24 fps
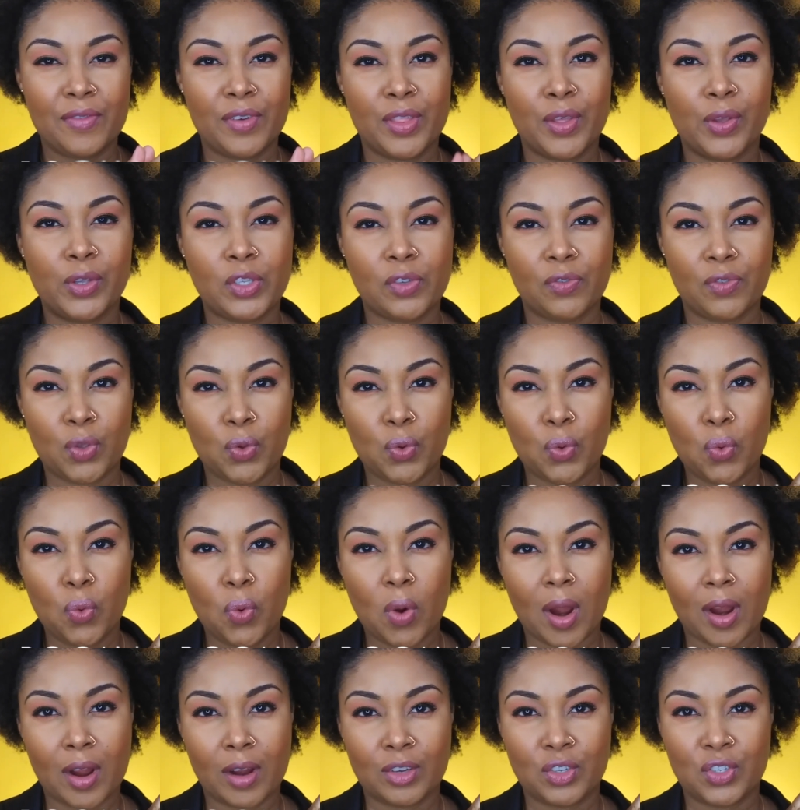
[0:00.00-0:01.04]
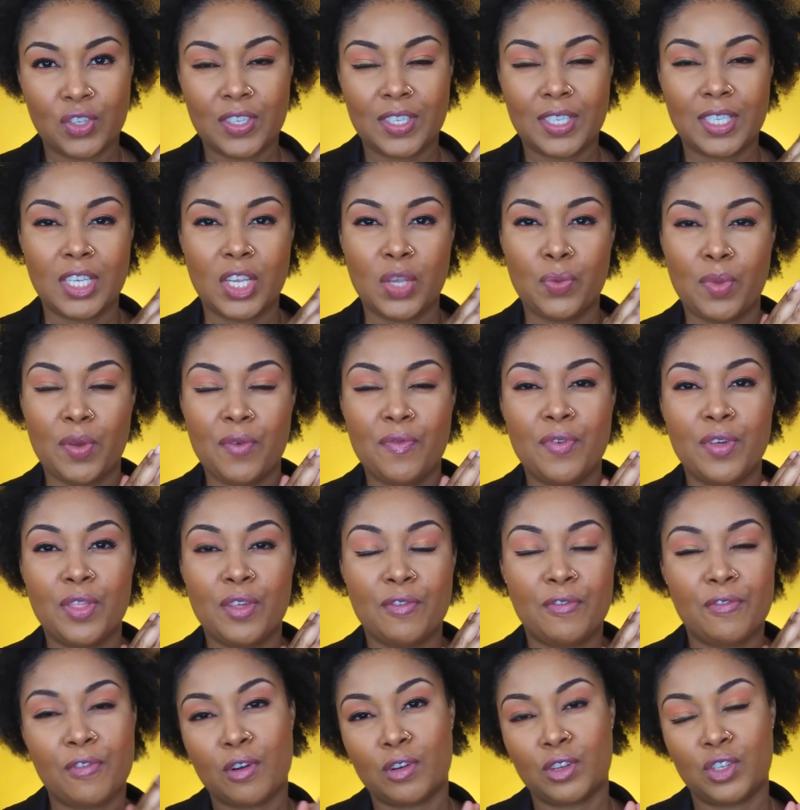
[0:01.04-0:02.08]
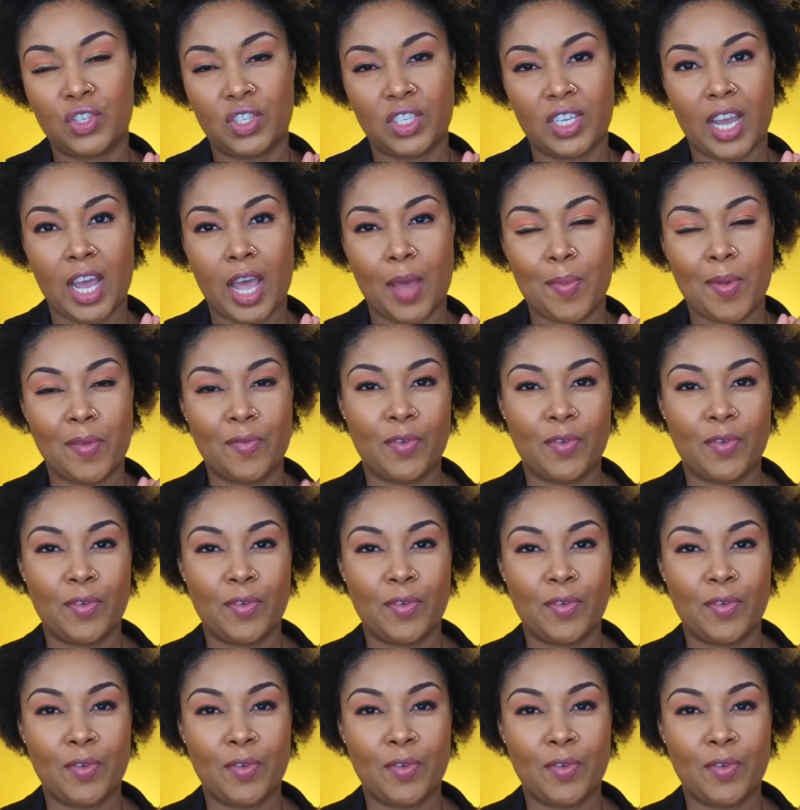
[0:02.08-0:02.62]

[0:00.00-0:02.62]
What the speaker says: For those of you who are just seeing me for the first time,